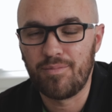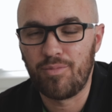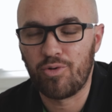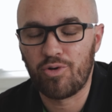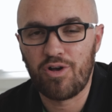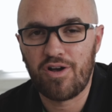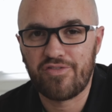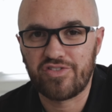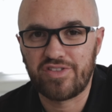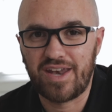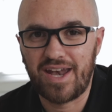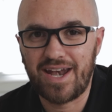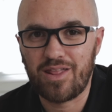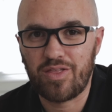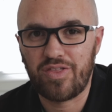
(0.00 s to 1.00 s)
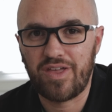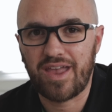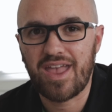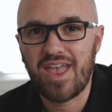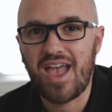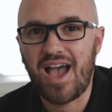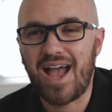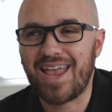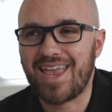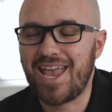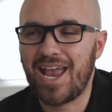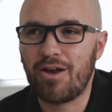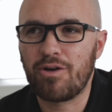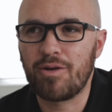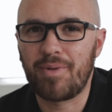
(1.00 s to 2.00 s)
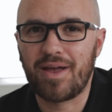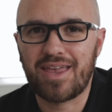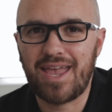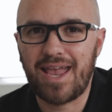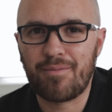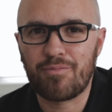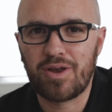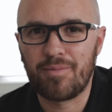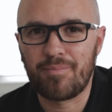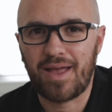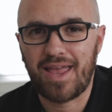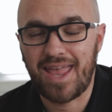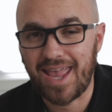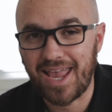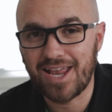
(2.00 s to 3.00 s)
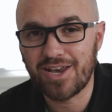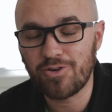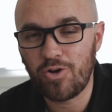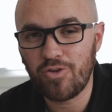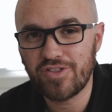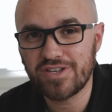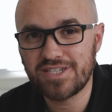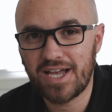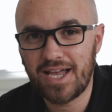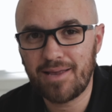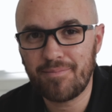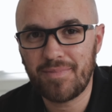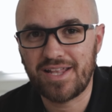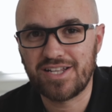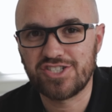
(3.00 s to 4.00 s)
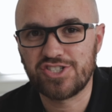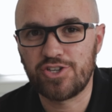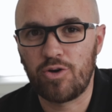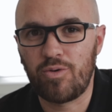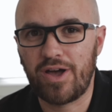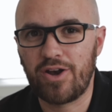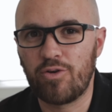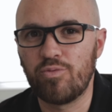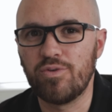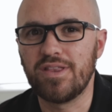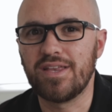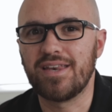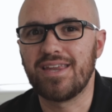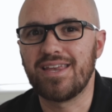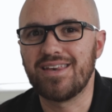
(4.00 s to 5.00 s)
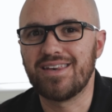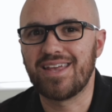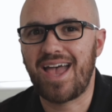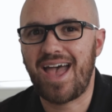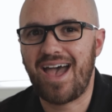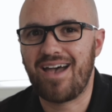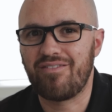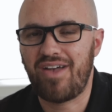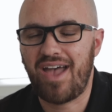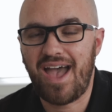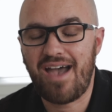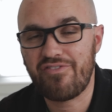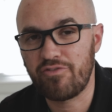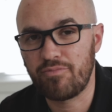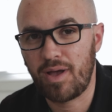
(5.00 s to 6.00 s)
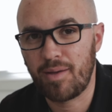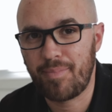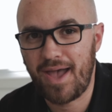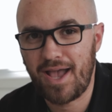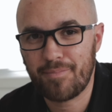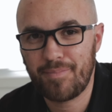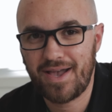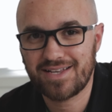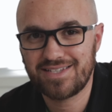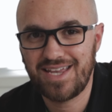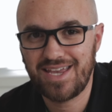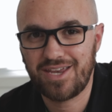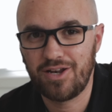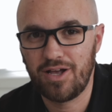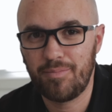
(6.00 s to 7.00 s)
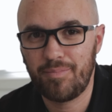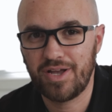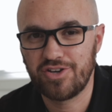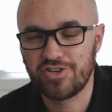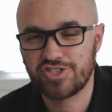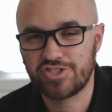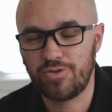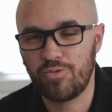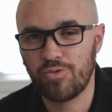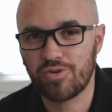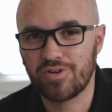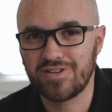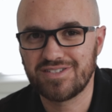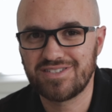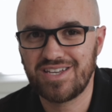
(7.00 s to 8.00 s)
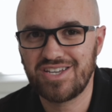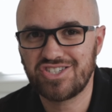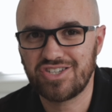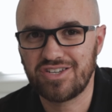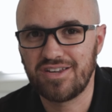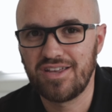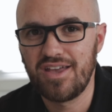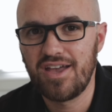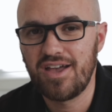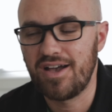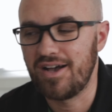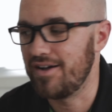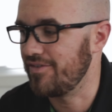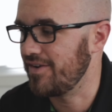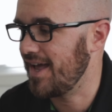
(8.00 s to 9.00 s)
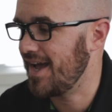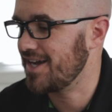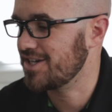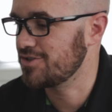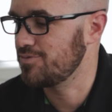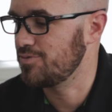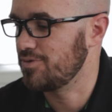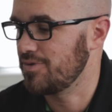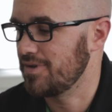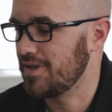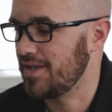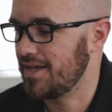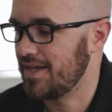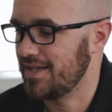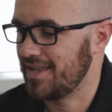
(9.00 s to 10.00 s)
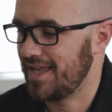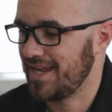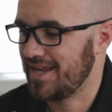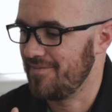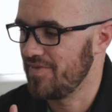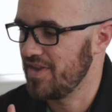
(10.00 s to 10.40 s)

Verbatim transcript: more often than anything, I carry my camera in my hand all the time. And so I don't really need to have half of my backpack taken up by just the organization of an actual like